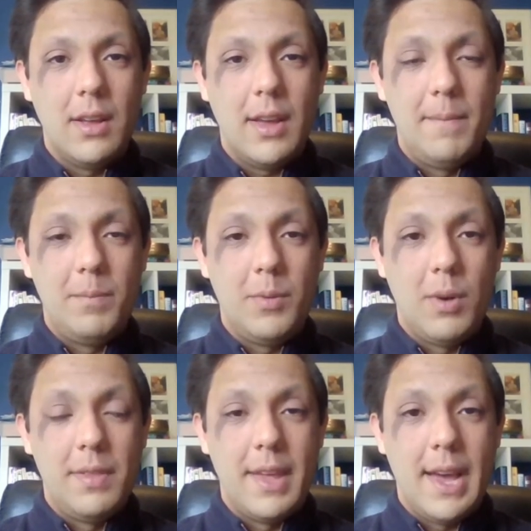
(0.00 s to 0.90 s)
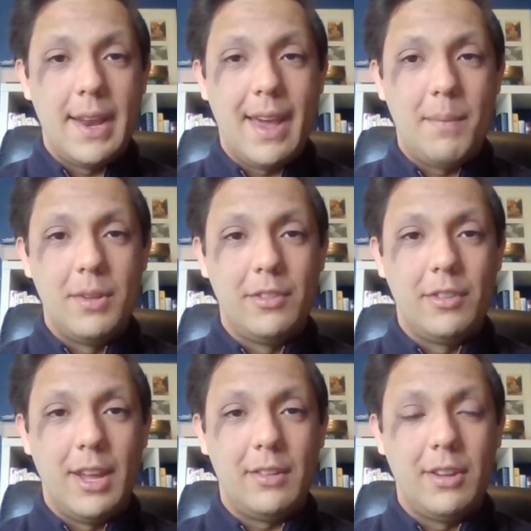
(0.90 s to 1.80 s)
And when that happens,
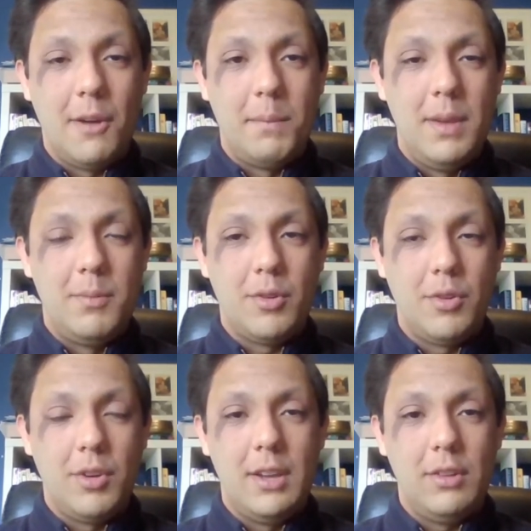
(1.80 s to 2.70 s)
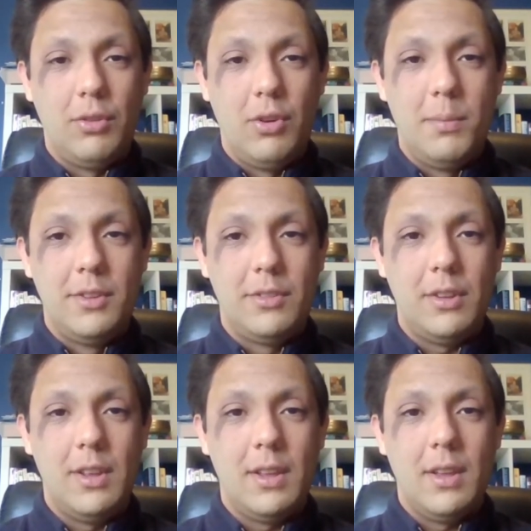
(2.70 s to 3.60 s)
that's how people create
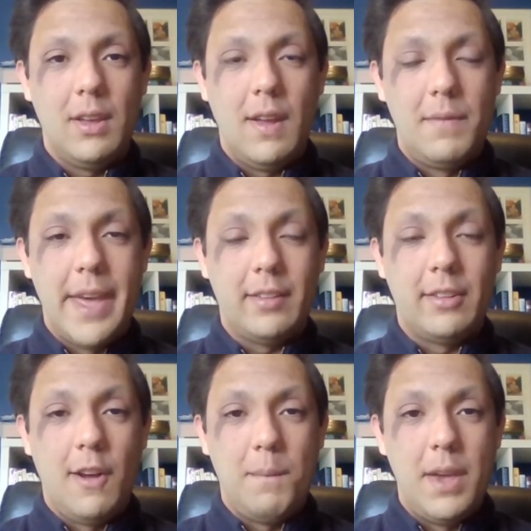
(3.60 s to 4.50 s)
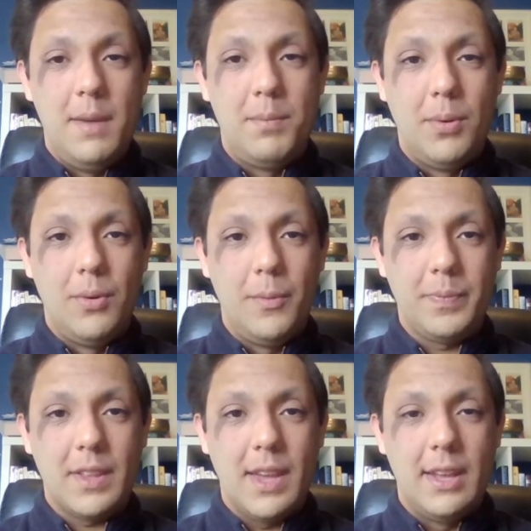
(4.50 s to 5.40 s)
traumas. And that's how people
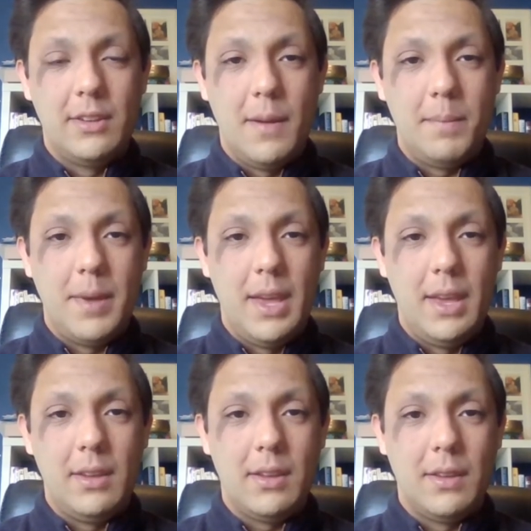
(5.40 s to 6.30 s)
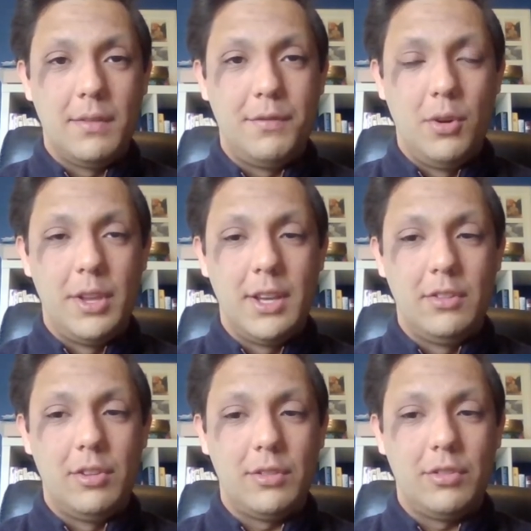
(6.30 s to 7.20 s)
end up falling
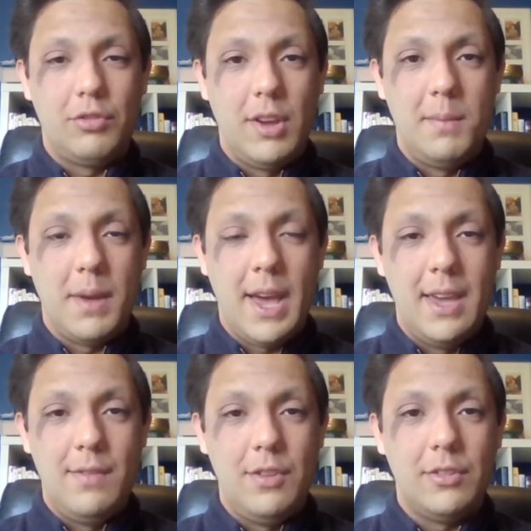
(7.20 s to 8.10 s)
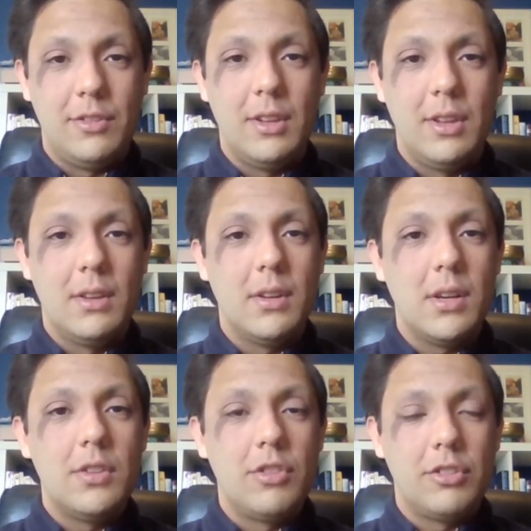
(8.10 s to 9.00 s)
into extreme behaviors
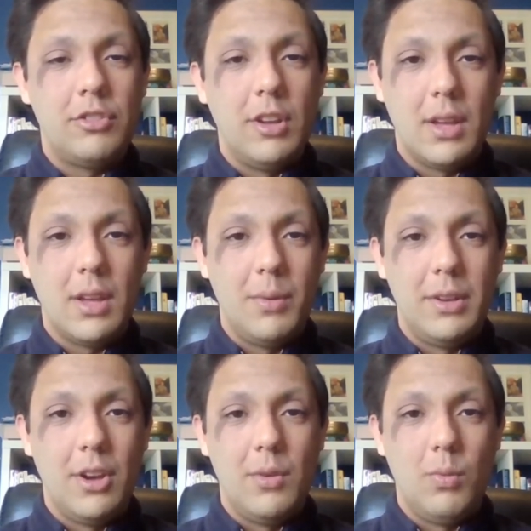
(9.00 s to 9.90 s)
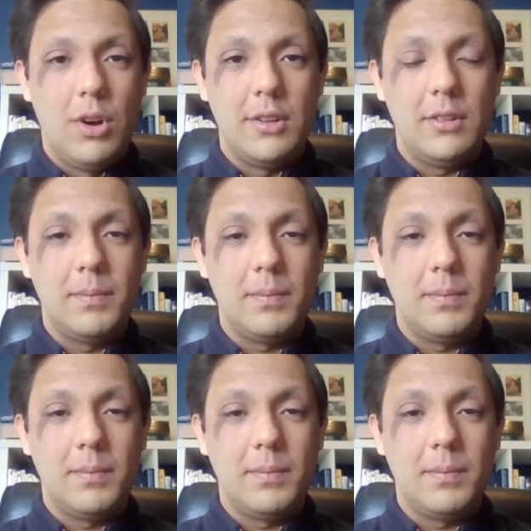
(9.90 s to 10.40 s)
and just shit that we don't want.